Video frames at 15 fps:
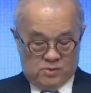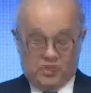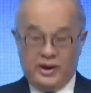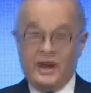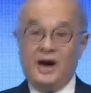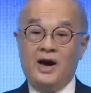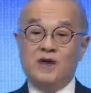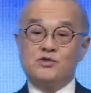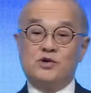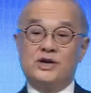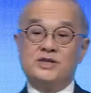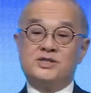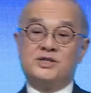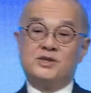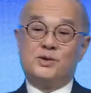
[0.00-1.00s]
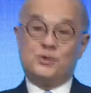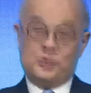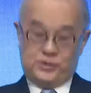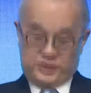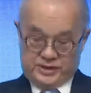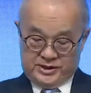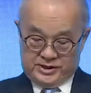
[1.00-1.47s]
When I addressed the
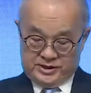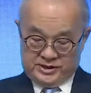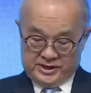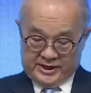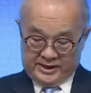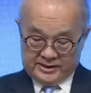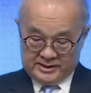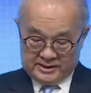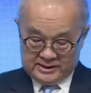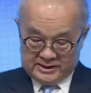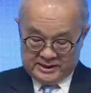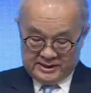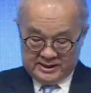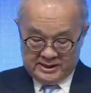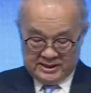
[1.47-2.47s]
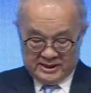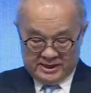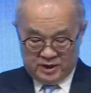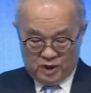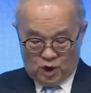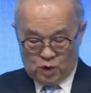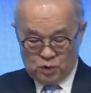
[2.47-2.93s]
audience at the
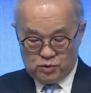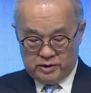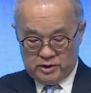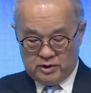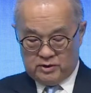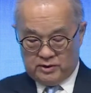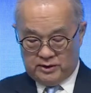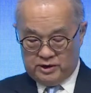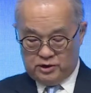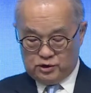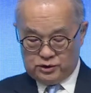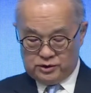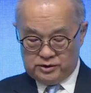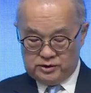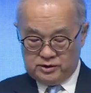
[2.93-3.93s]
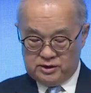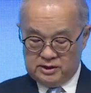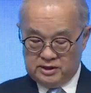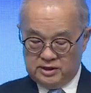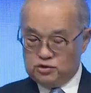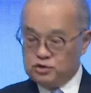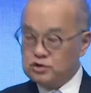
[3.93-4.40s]
inaugural
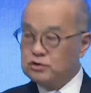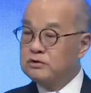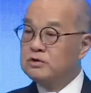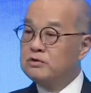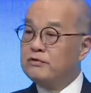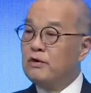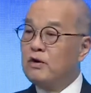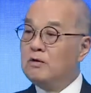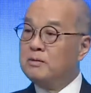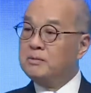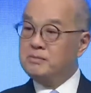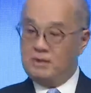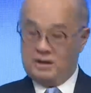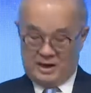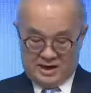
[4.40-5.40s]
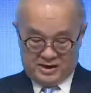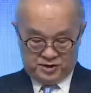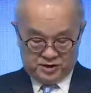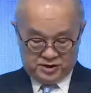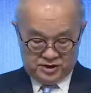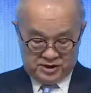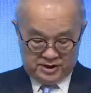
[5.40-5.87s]
Asian Insurance Forum
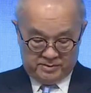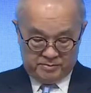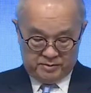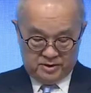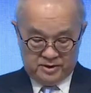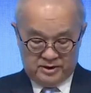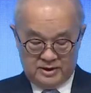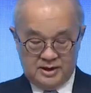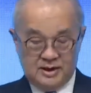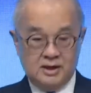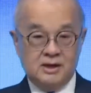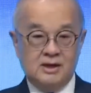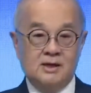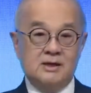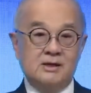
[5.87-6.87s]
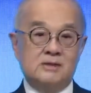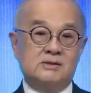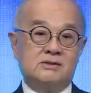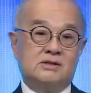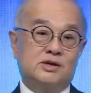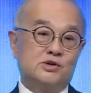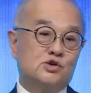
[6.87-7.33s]
last December,
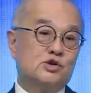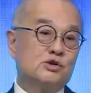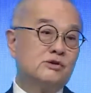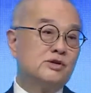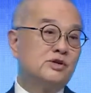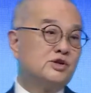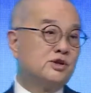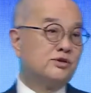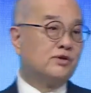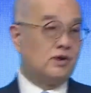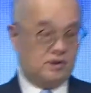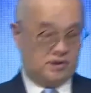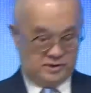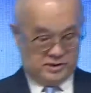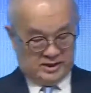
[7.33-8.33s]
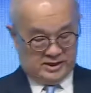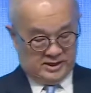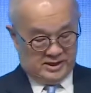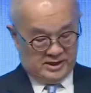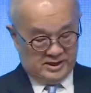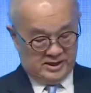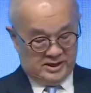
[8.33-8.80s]
the Insurance
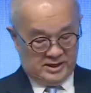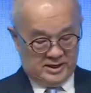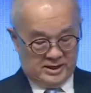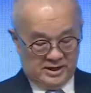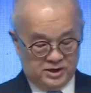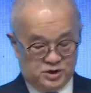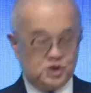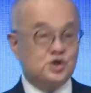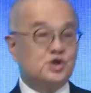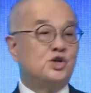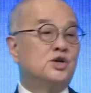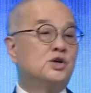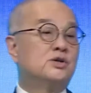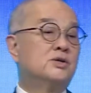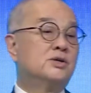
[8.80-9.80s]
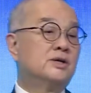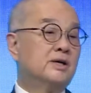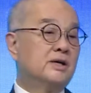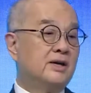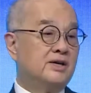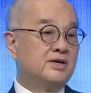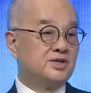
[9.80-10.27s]
Authority is still
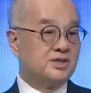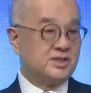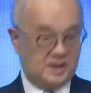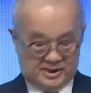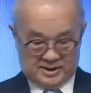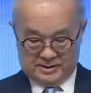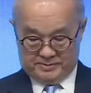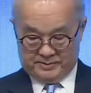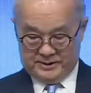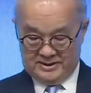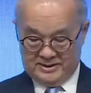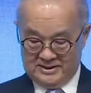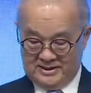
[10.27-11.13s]
a startup.